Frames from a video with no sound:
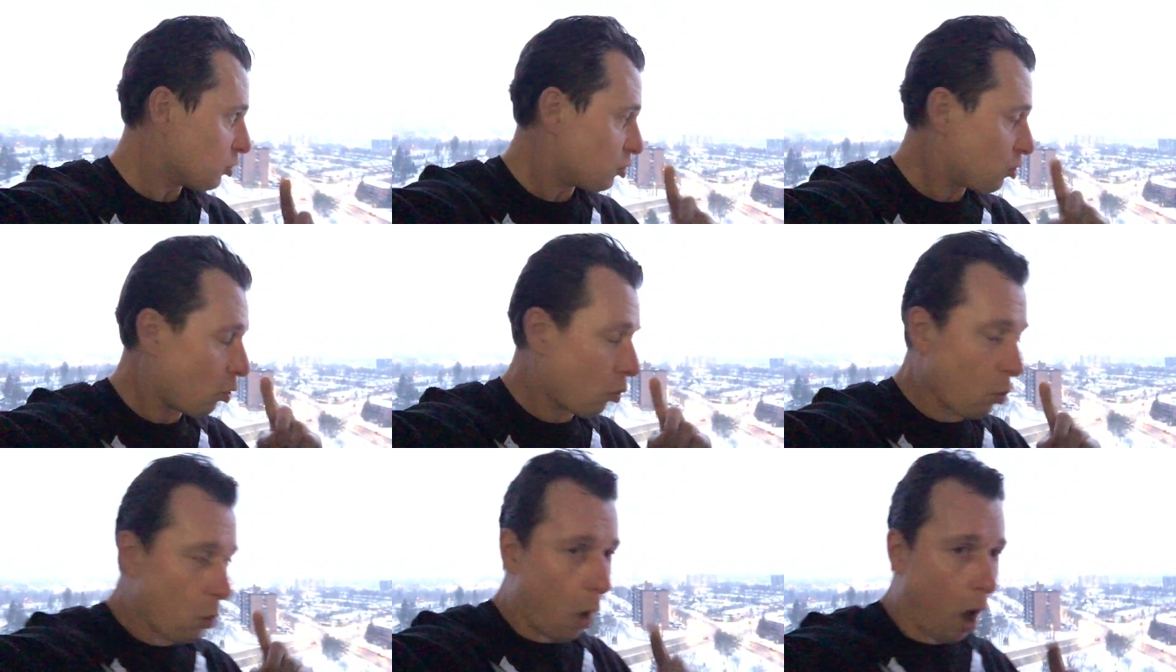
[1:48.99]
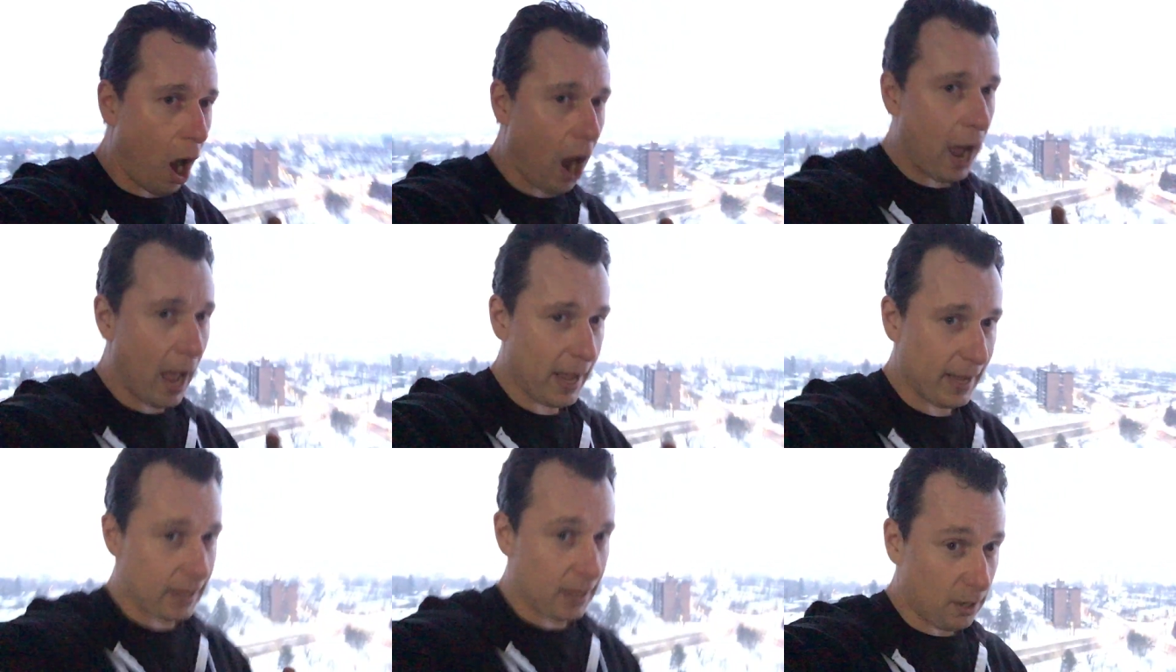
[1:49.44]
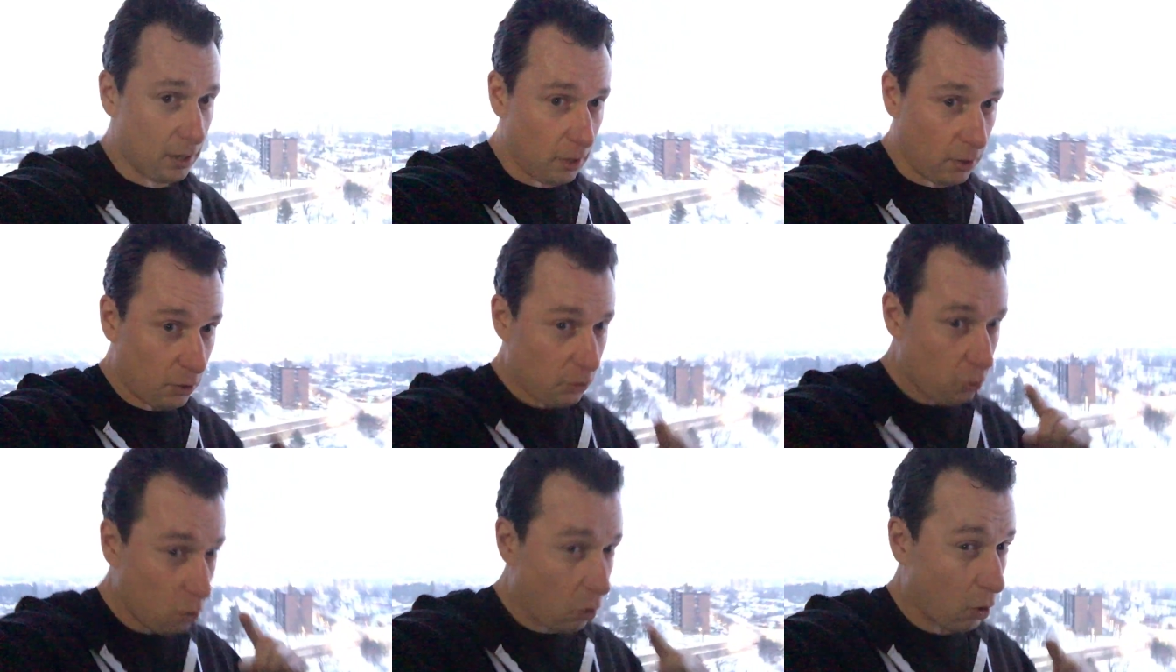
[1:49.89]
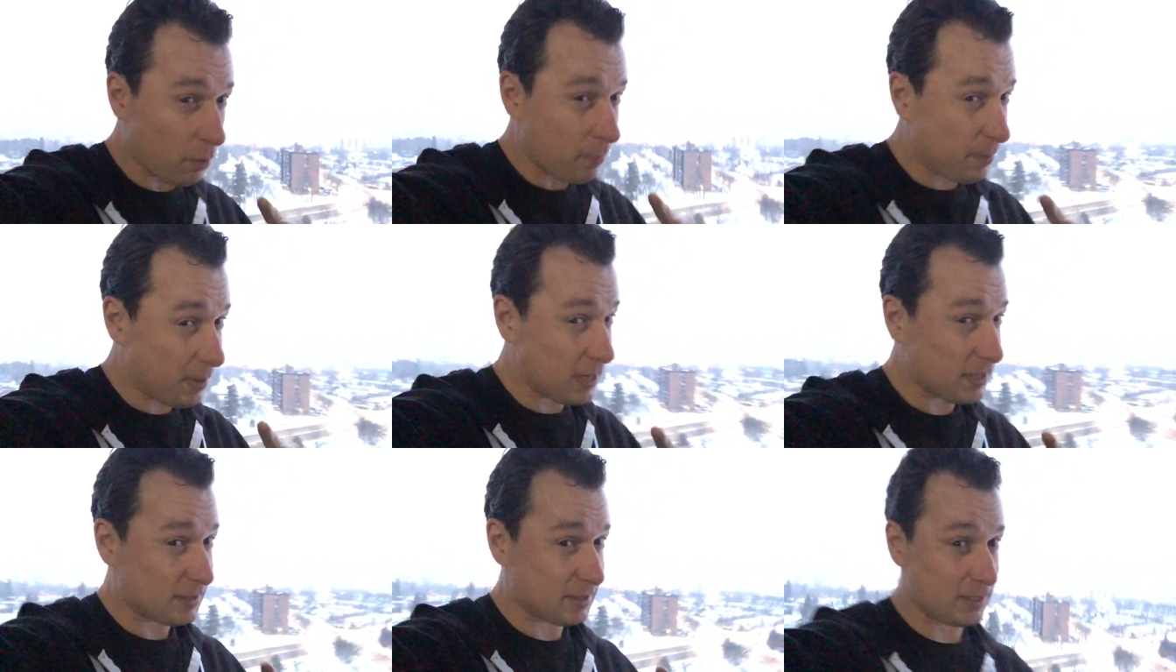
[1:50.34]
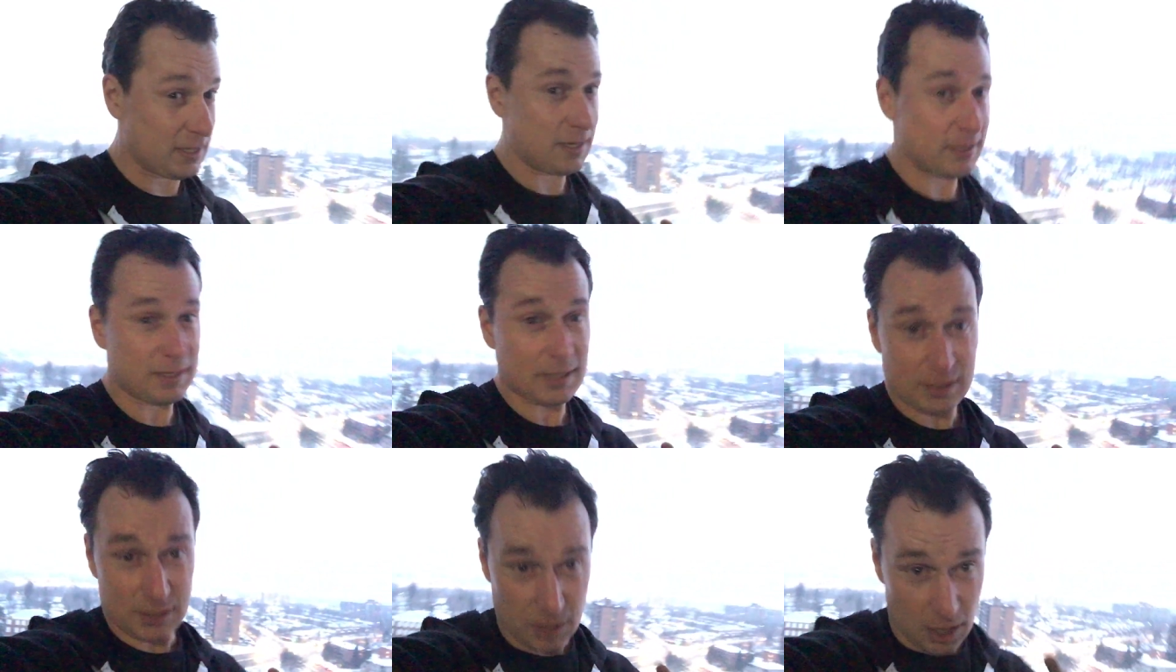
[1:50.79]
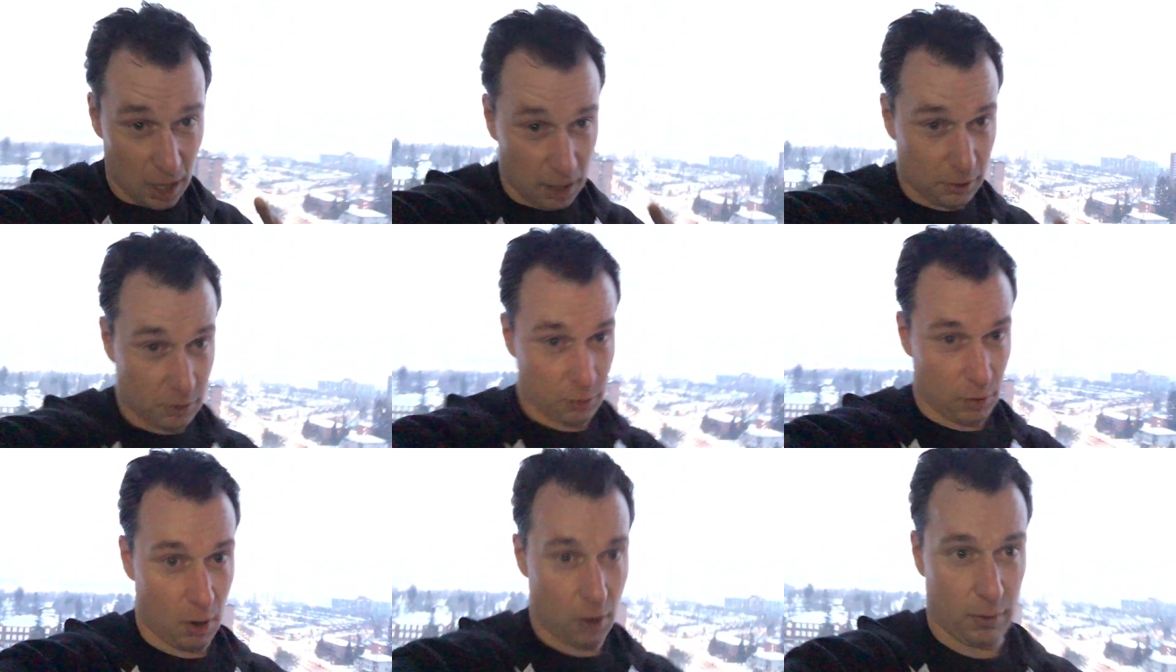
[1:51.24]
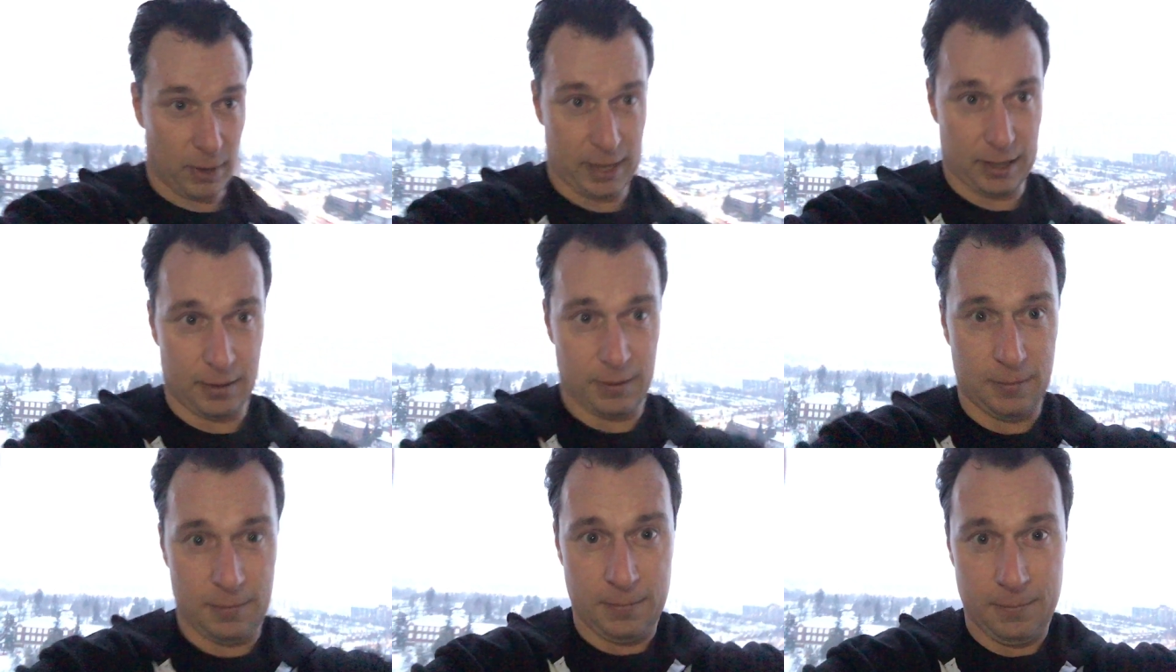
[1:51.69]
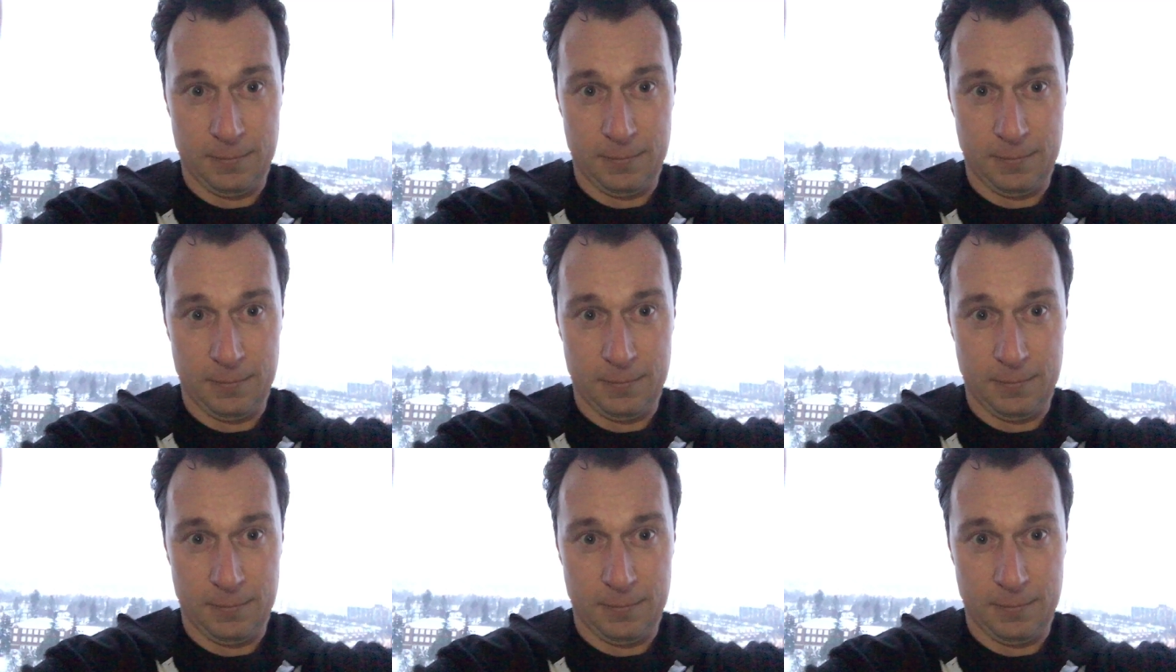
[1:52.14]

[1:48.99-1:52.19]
to why your business is not growing.